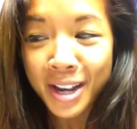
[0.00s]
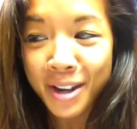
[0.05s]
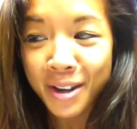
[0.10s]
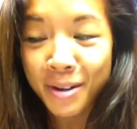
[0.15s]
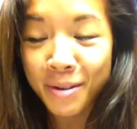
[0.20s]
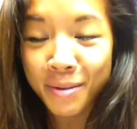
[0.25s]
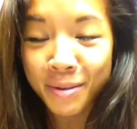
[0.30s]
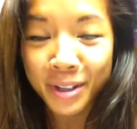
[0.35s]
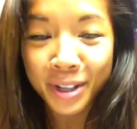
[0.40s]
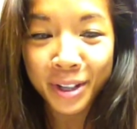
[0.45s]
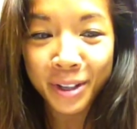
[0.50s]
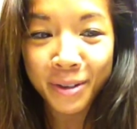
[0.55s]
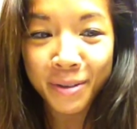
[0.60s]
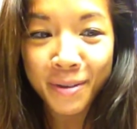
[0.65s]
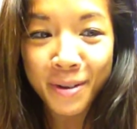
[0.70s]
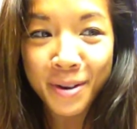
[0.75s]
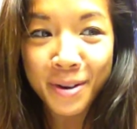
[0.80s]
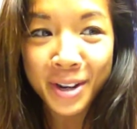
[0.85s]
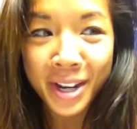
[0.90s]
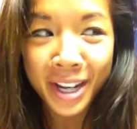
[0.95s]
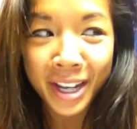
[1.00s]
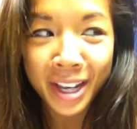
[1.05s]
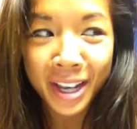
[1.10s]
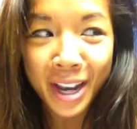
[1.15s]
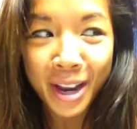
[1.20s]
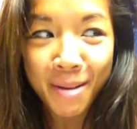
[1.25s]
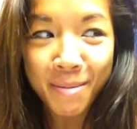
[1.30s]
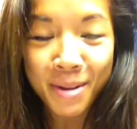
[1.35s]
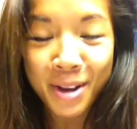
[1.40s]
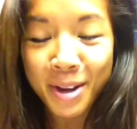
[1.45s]
Oh, there's a phone at
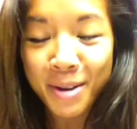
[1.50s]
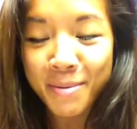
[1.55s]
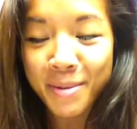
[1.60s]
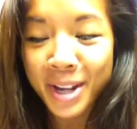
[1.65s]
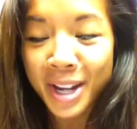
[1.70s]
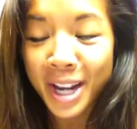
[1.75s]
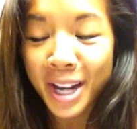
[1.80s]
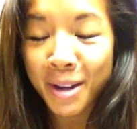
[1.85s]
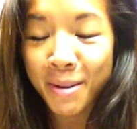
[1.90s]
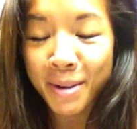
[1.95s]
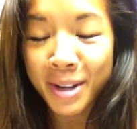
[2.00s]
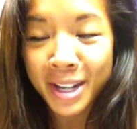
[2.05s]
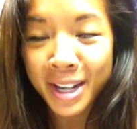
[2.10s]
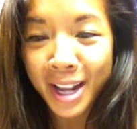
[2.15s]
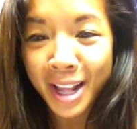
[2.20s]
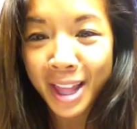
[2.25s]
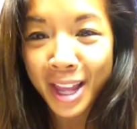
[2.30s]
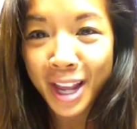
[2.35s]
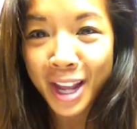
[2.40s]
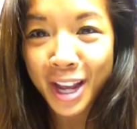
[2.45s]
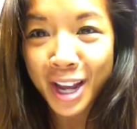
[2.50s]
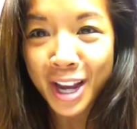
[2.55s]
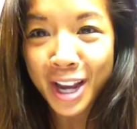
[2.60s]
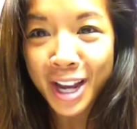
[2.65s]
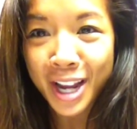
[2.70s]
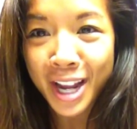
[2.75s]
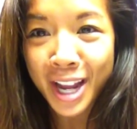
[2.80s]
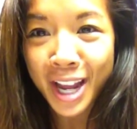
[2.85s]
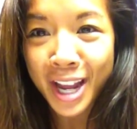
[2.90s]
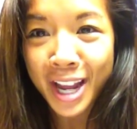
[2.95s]
Snap here. But anyways, I think
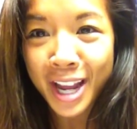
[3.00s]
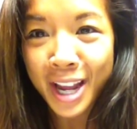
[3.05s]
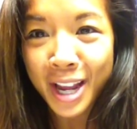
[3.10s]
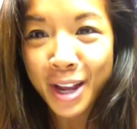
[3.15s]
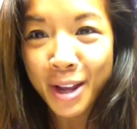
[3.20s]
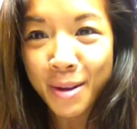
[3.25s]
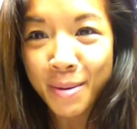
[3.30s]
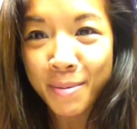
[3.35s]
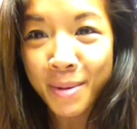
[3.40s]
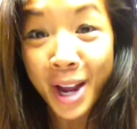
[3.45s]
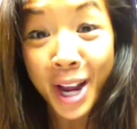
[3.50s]
I am,